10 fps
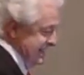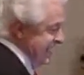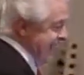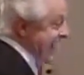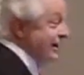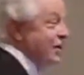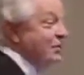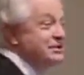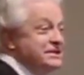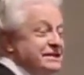And I know
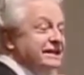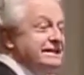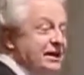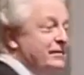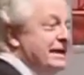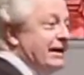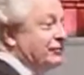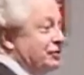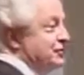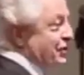what she's going to tell me after
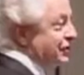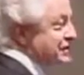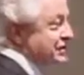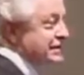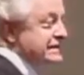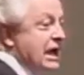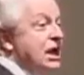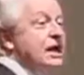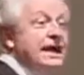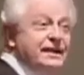church. She's going to say,
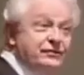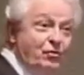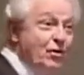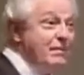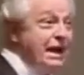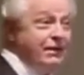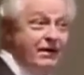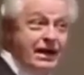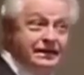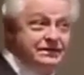It's for my
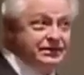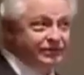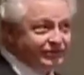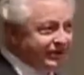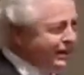grandchildren.